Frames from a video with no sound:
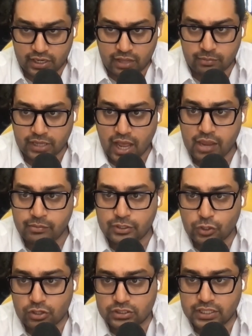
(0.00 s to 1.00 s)
end i mean i'm in
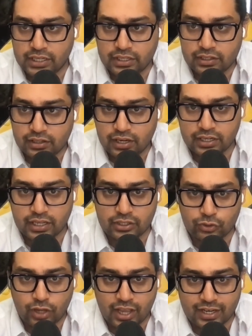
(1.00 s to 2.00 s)
north india and i
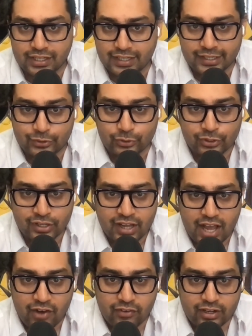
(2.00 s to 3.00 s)
know i can tell you
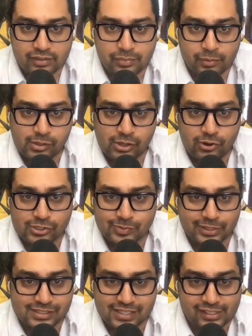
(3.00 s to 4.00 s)
our public
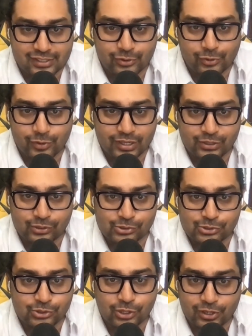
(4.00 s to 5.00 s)
hospitals are nowhere close
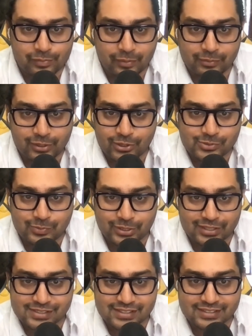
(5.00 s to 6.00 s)
to your public
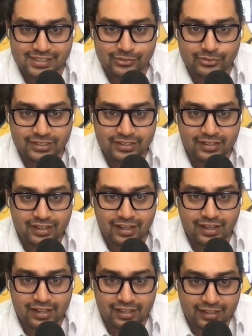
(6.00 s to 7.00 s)
hospitals in south
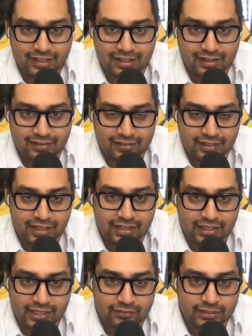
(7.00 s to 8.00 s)
uh, they are they are
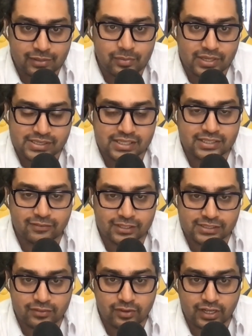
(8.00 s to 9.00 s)
even the basic
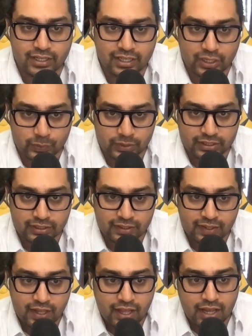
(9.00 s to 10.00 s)
ones are very terrible
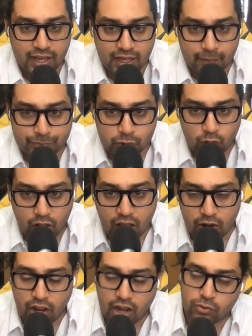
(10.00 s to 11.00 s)
uh, so
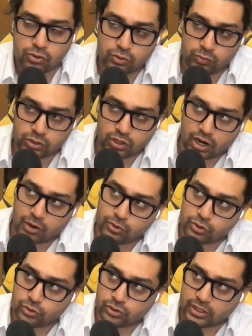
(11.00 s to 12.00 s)
how, how do we how
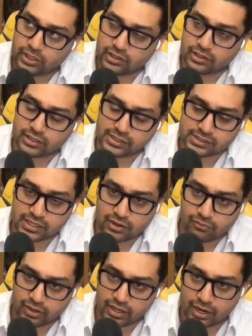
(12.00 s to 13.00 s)
do you think is there
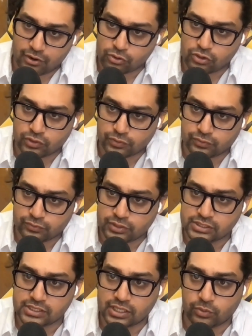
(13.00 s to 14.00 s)
a way out of
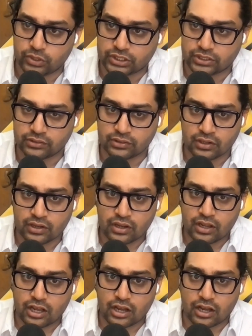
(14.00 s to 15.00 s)
this equation
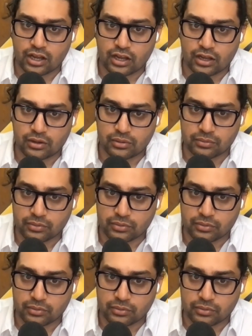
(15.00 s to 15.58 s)
uh,